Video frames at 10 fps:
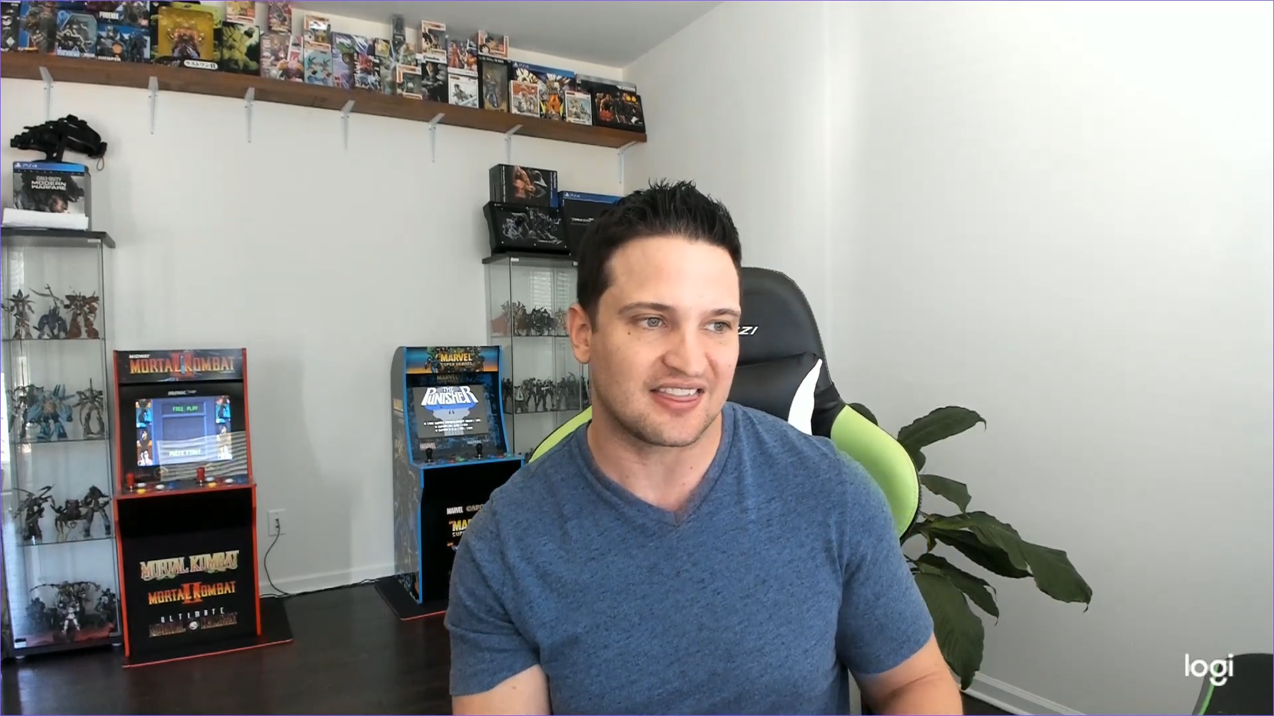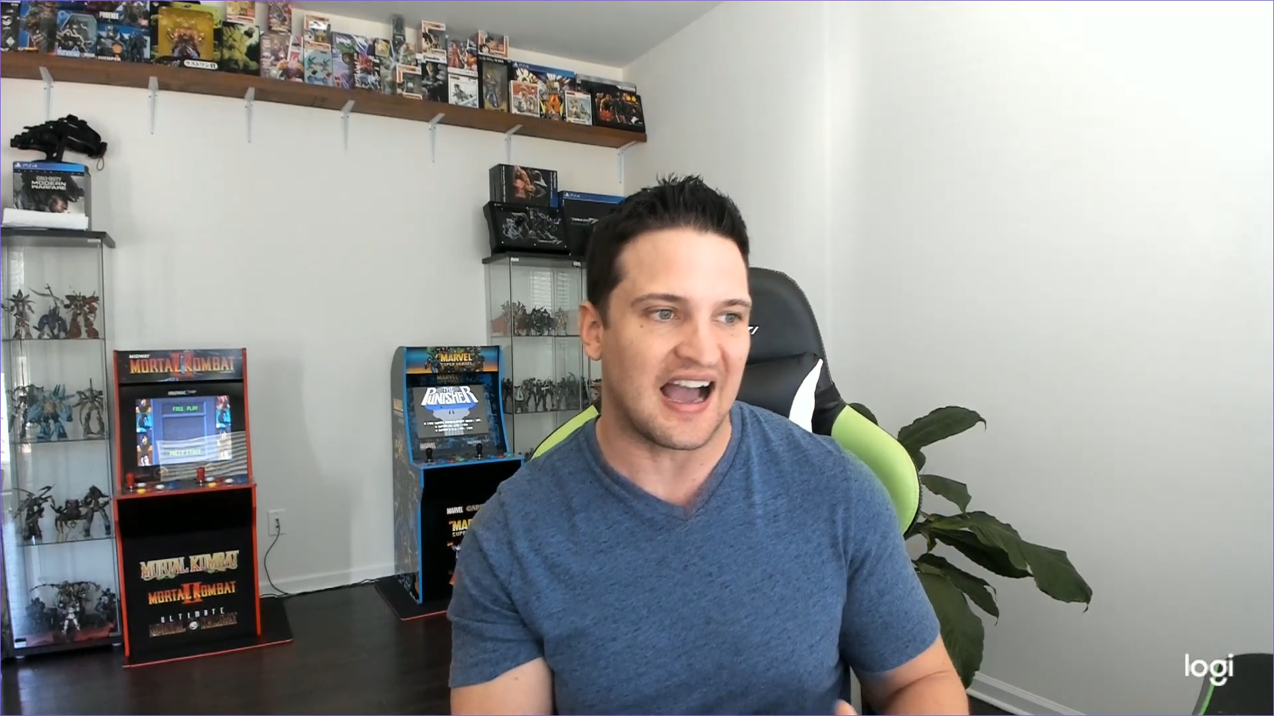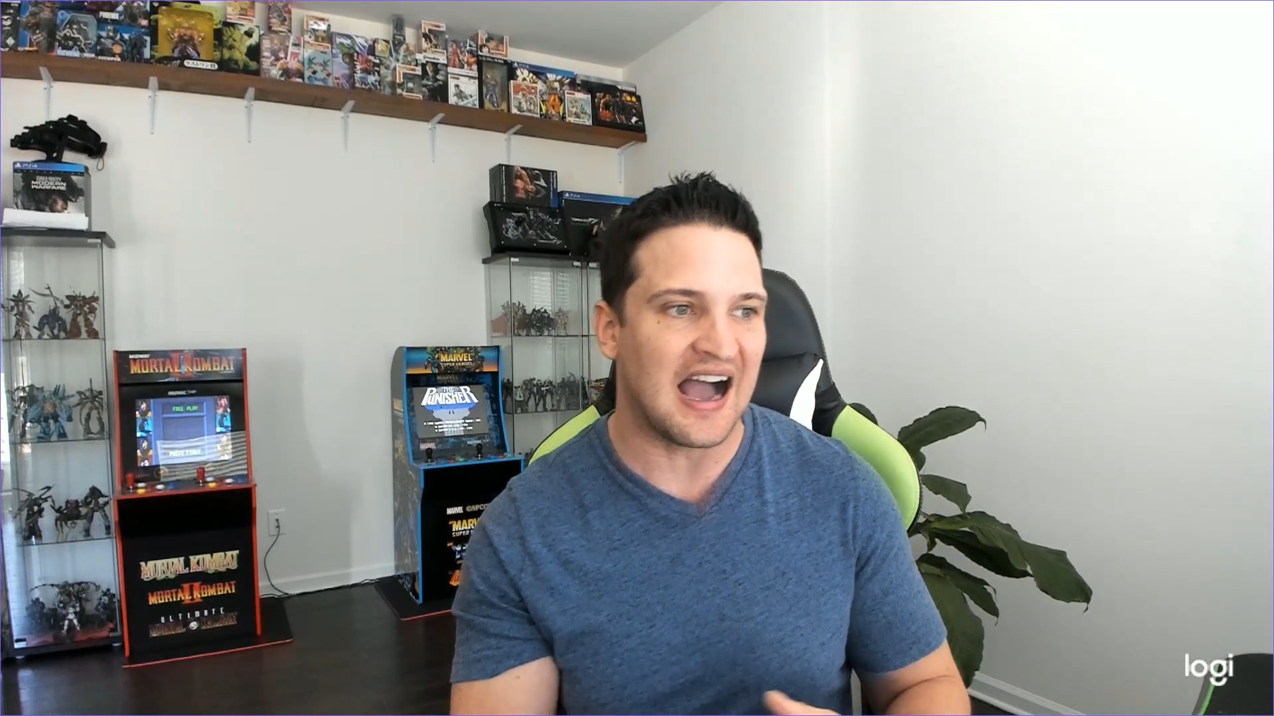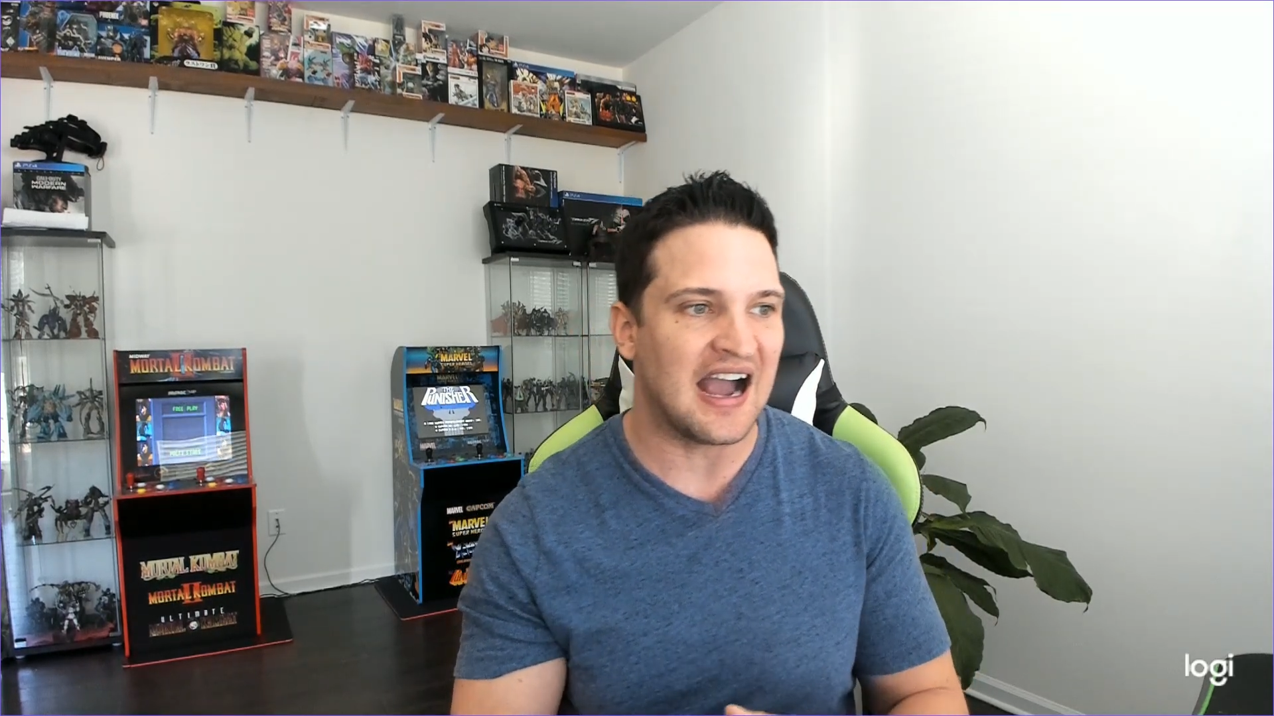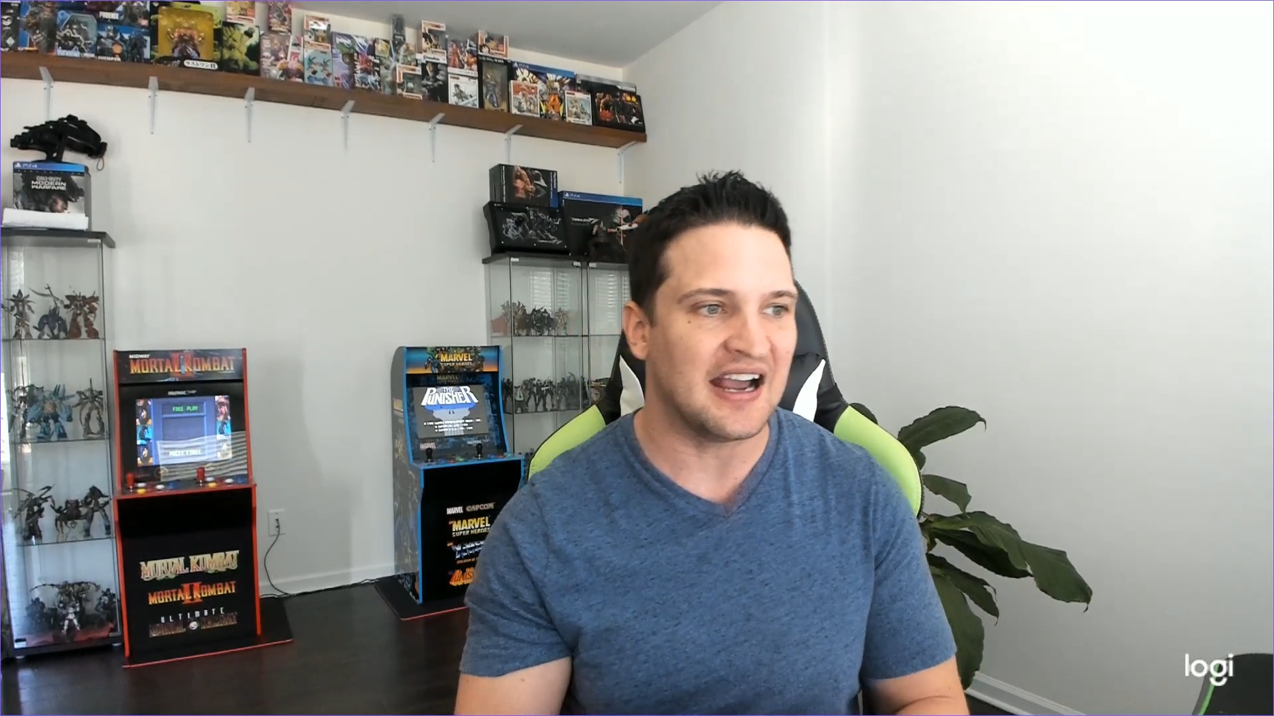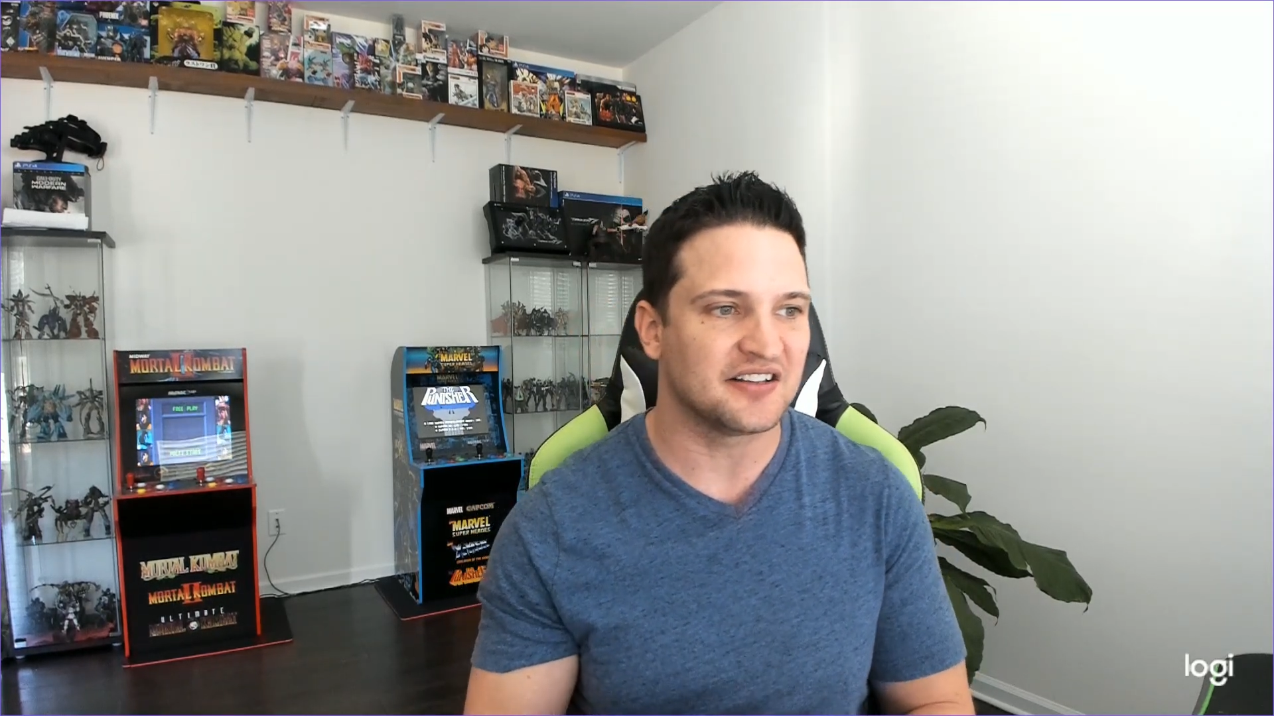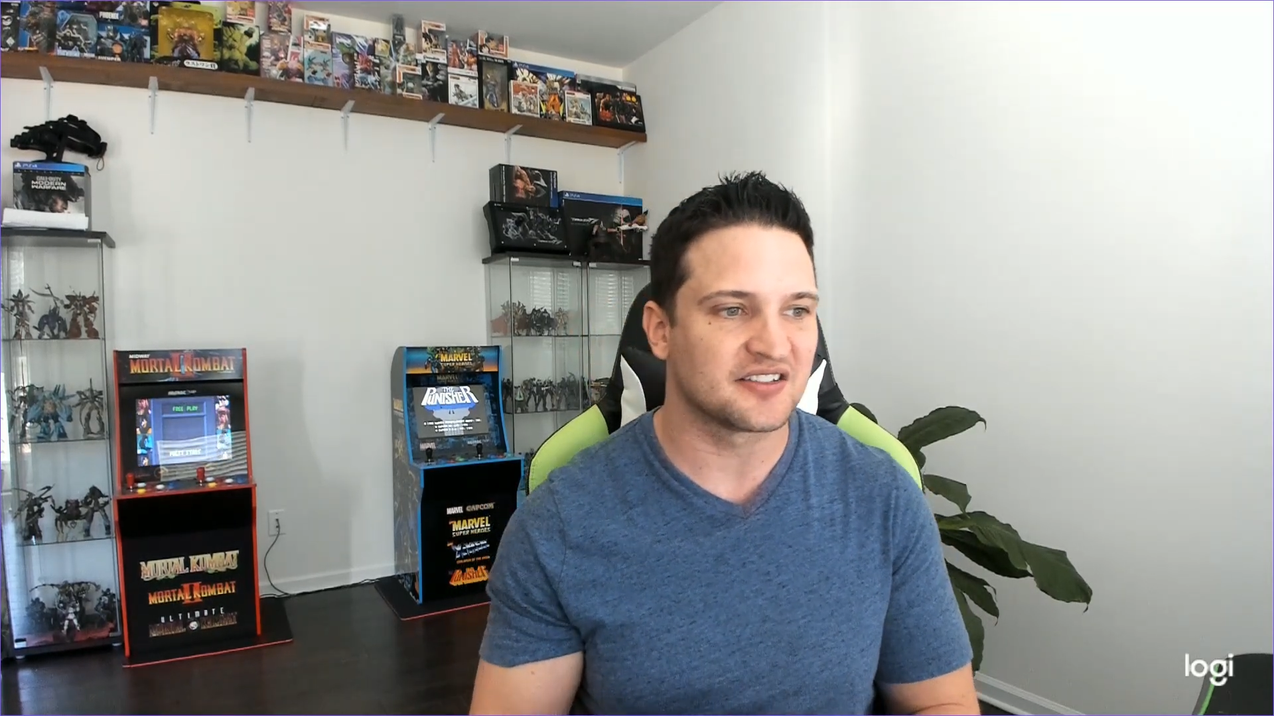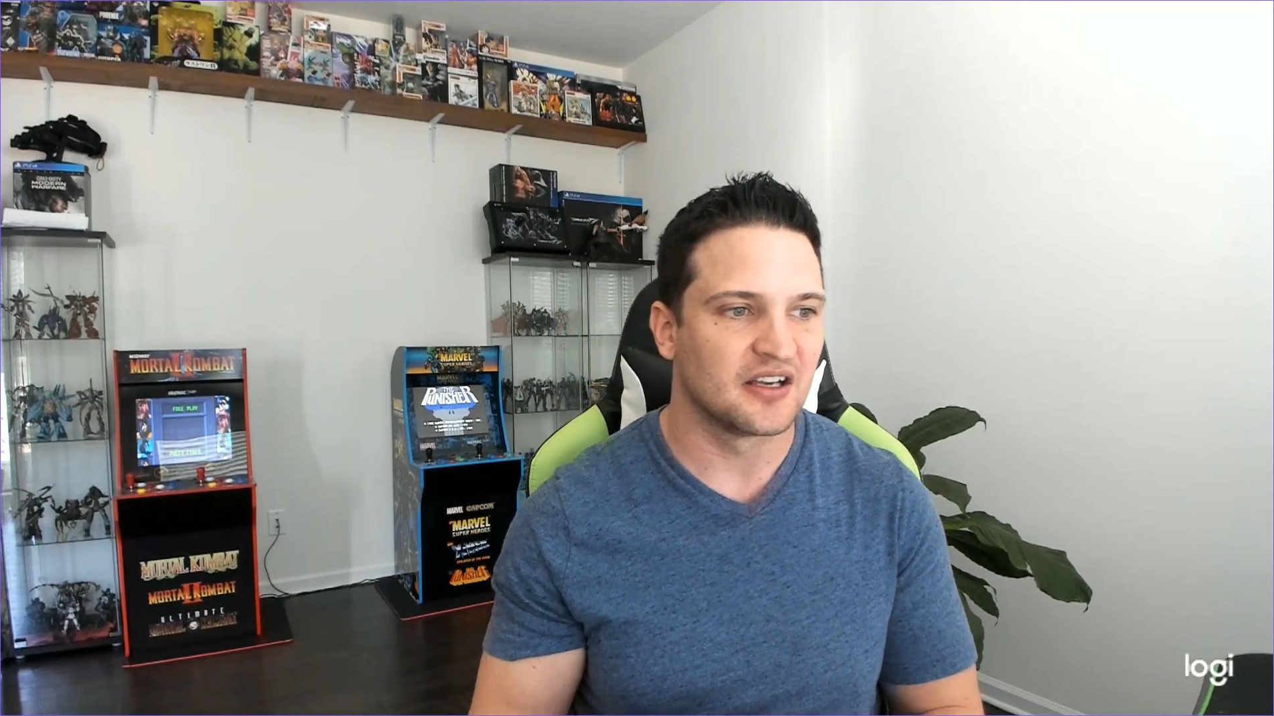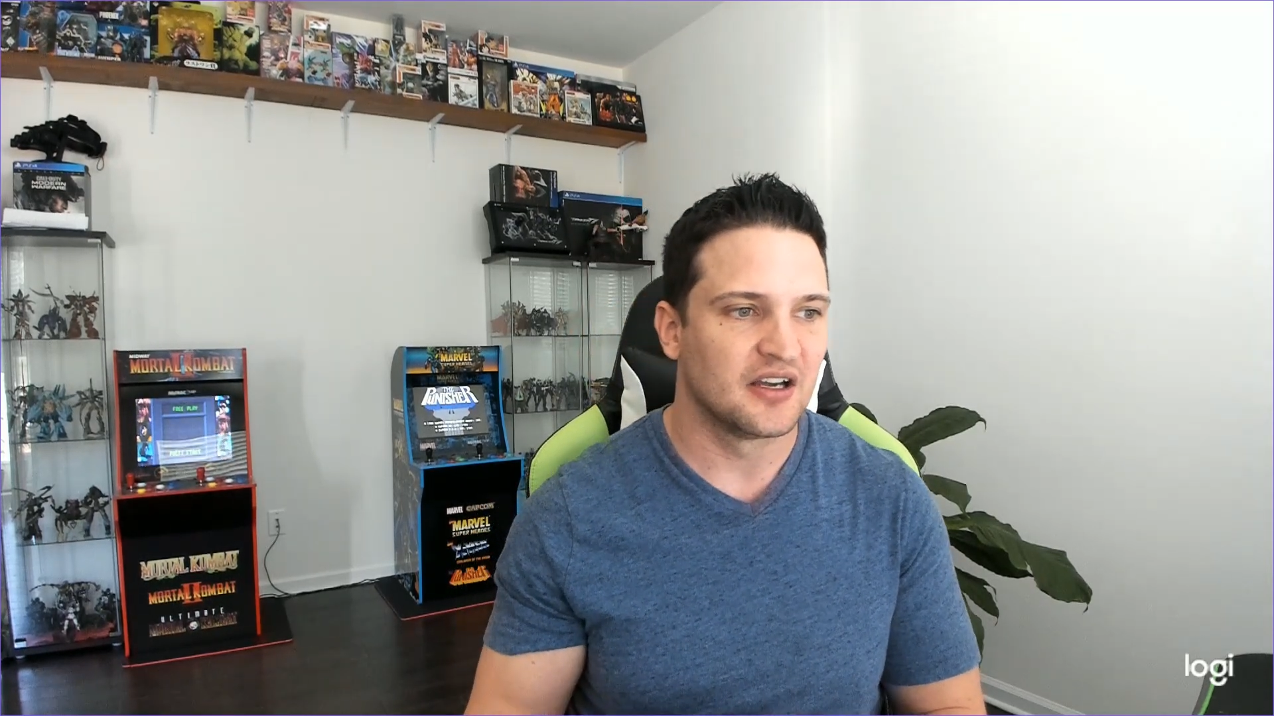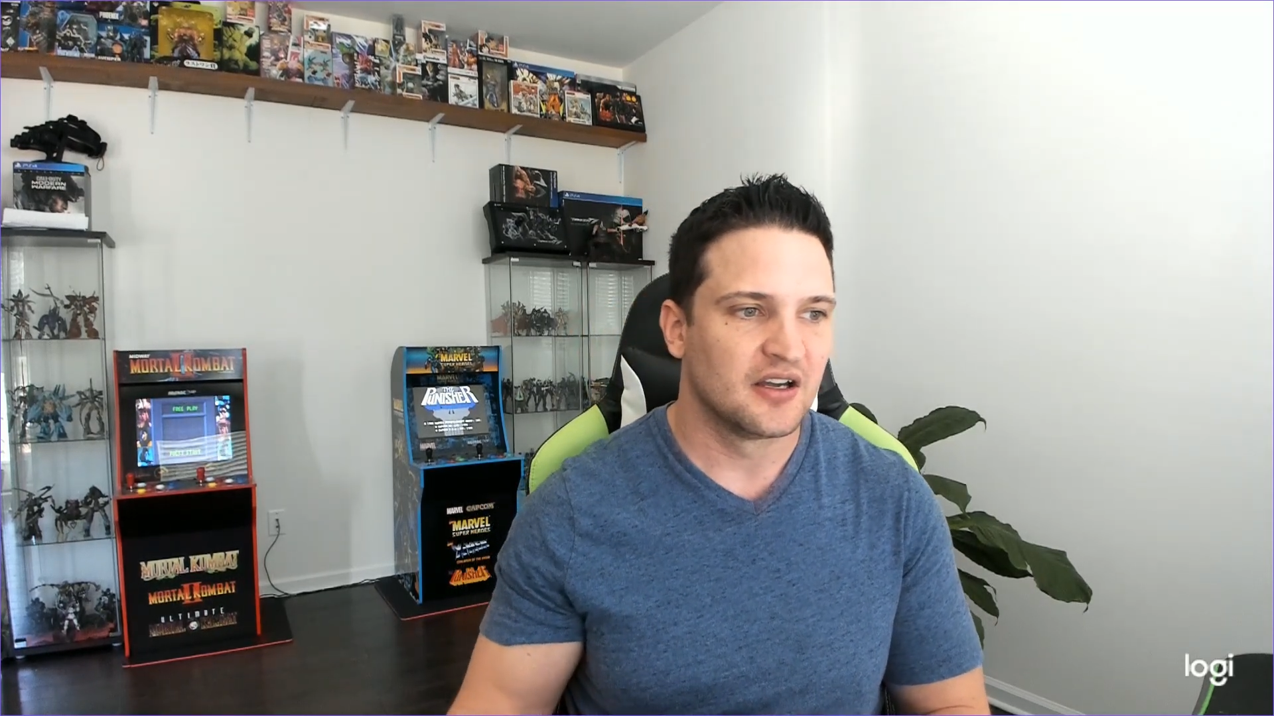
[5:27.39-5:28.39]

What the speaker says: thighs,